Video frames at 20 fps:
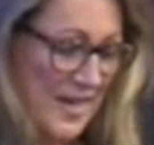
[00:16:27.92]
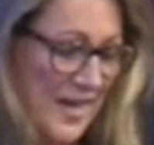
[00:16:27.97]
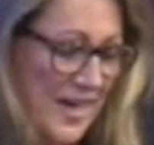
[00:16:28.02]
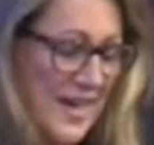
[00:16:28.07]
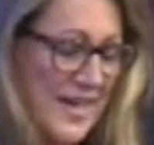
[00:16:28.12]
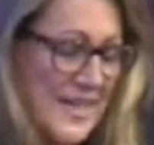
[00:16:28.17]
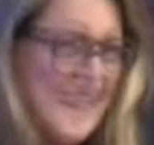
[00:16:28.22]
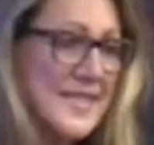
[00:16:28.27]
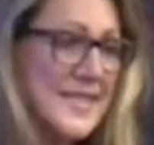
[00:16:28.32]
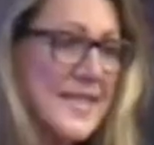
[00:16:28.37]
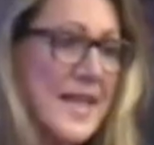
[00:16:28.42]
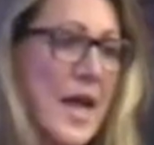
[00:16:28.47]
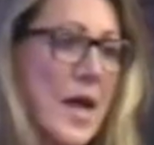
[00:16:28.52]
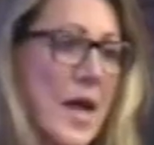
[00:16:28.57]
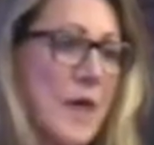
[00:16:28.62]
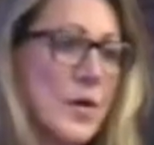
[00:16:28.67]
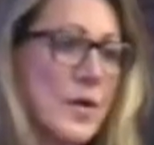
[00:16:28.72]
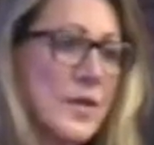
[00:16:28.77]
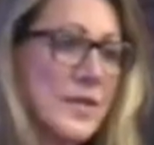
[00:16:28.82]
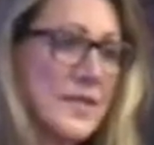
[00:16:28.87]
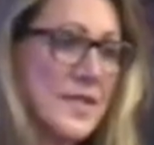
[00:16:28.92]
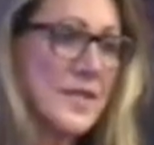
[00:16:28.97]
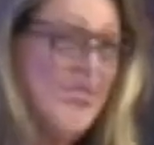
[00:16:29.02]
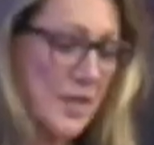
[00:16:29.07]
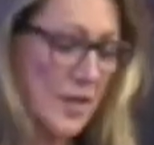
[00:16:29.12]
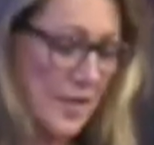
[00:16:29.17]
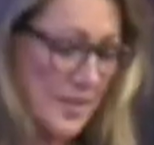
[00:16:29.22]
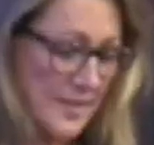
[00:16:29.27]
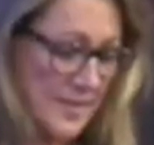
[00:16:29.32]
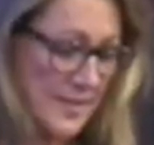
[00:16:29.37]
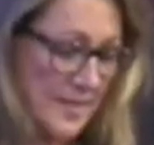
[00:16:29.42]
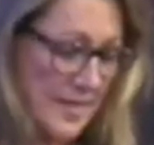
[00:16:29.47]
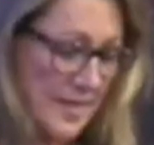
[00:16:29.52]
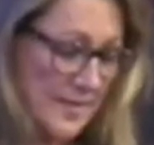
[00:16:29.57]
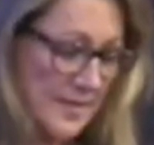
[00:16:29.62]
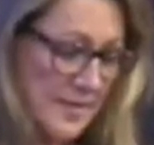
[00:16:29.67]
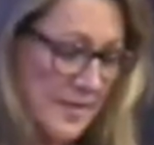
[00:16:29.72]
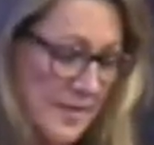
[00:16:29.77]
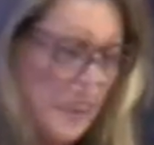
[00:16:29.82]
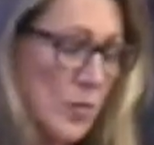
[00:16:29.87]
I scoured
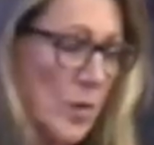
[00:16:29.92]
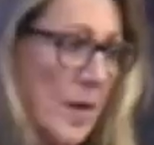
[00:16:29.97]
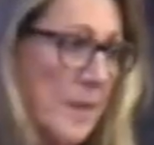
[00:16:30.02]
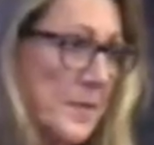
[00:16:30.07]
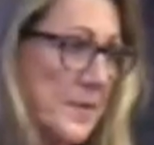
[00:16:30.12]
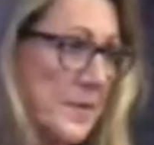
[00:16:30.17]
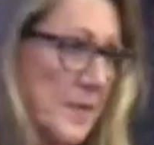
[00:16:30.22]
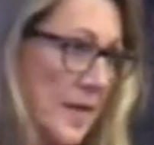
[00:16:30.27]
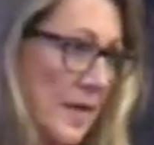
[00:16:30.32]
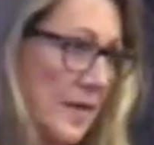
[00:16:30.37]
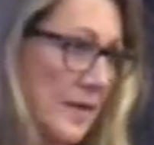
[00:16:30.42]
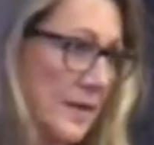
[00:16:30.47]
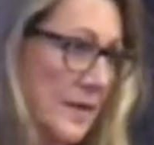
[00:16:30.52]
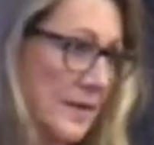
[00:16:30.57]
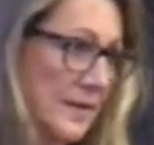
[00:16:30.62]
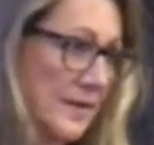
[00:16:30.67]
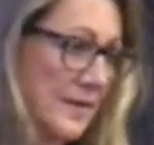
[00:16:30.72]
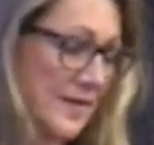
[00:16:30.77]
TRCS's website.